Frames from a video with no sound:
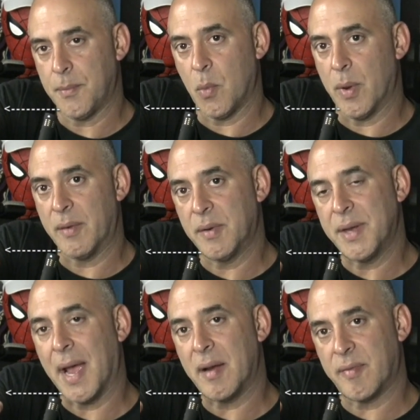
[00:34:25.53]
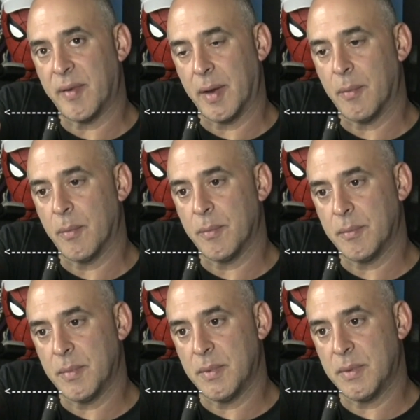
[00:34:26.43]
whatever diaphragm,
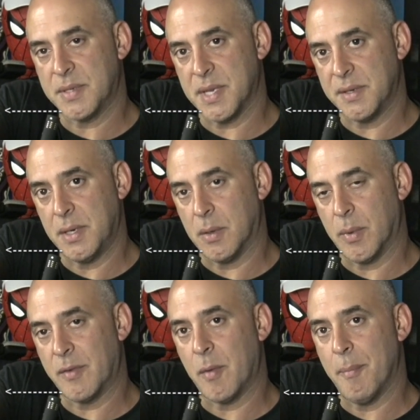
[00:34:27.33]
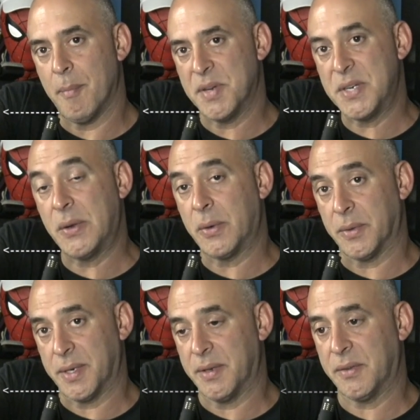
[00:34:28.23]
whatever
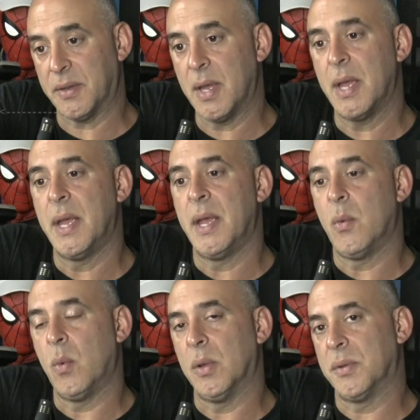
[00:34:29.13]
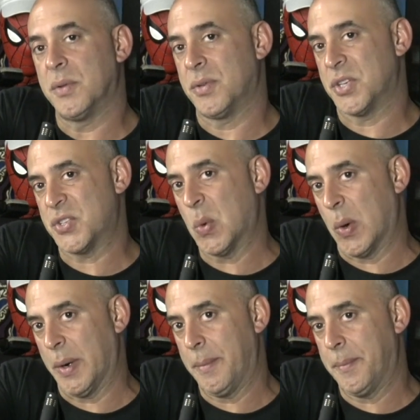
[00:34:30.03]
material it is, will
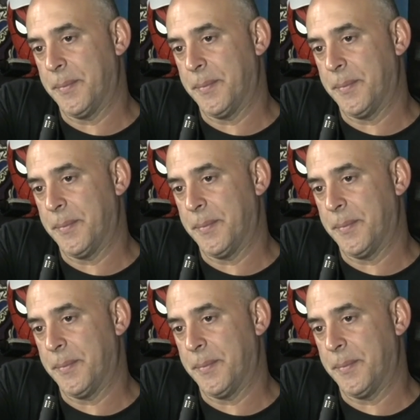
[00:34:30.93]
distort.